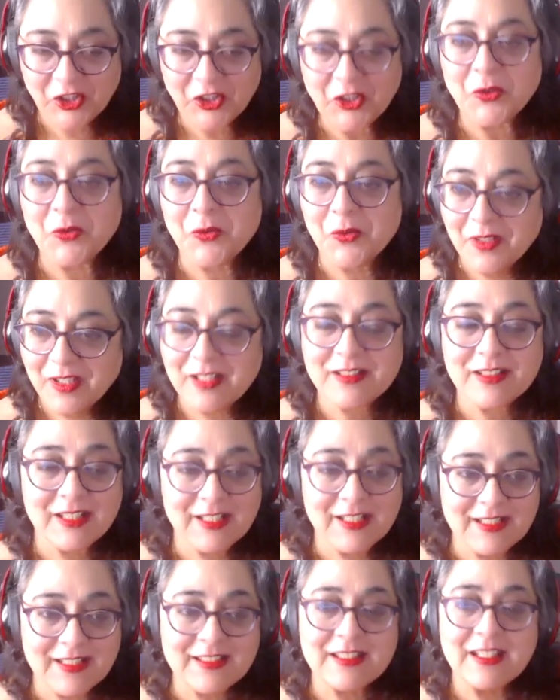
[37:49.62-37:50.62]
you it
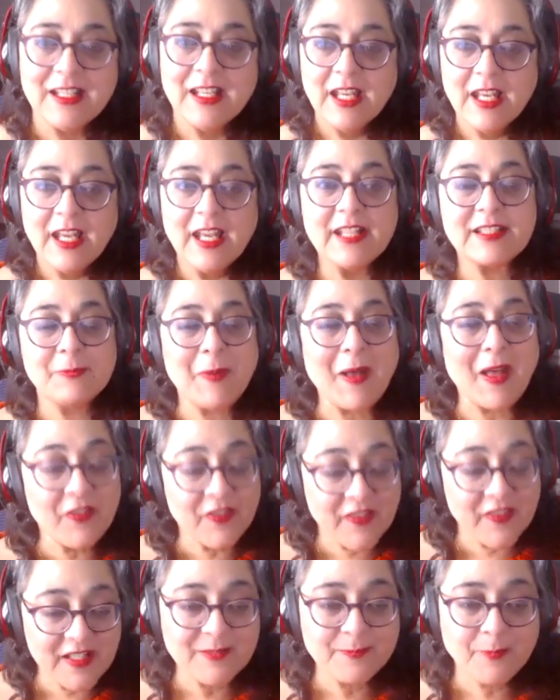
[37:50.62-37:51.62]
is it's about
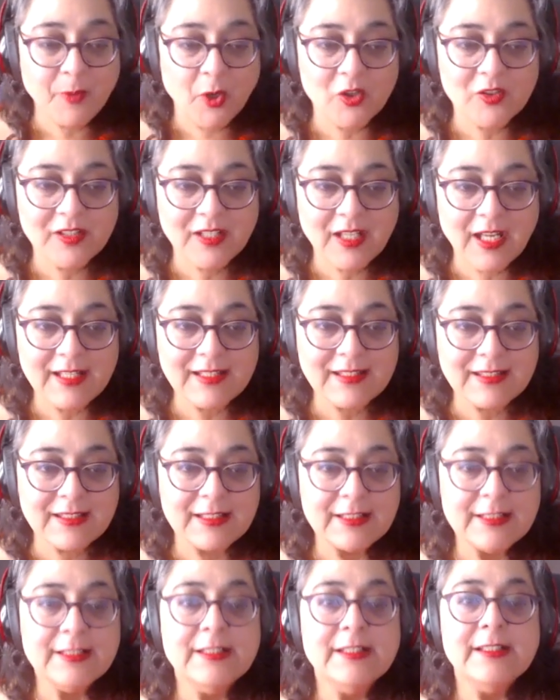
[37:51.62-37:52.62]
this podcast
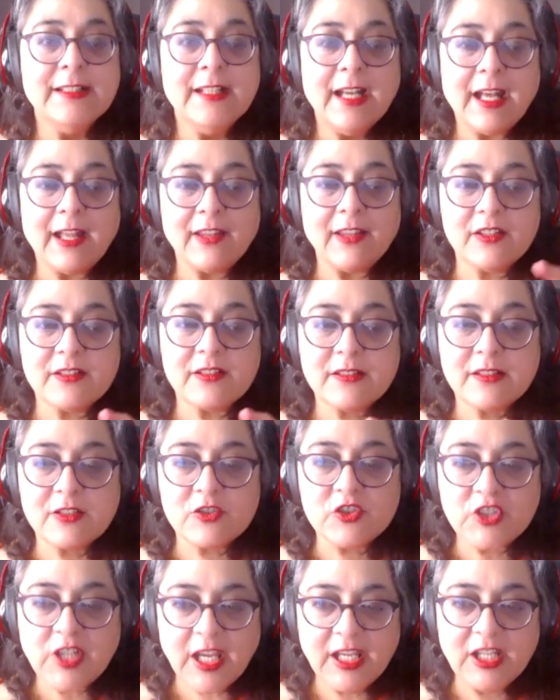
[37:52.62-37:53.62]
and the the
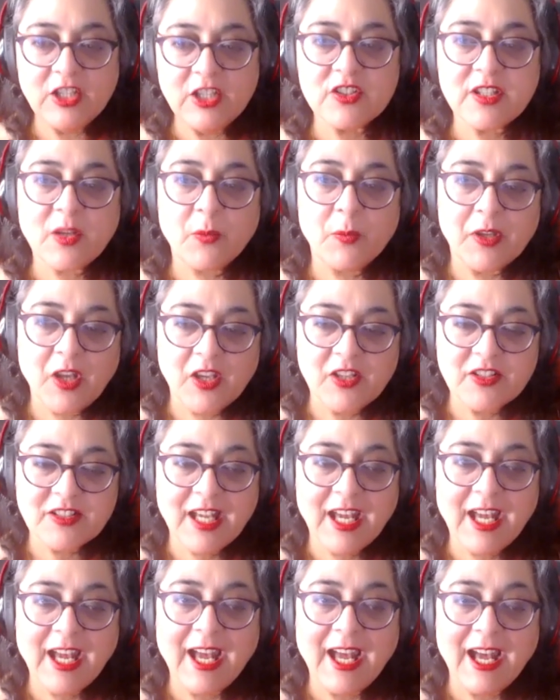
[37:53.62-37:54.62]
change that we're going to
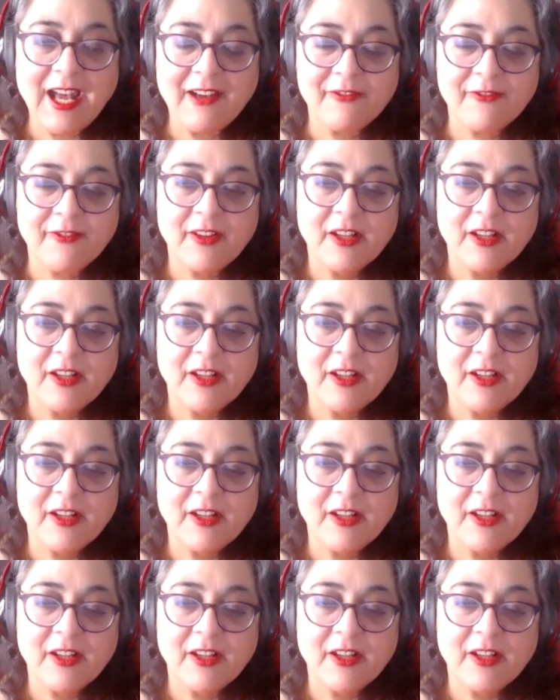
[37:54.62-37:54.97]
have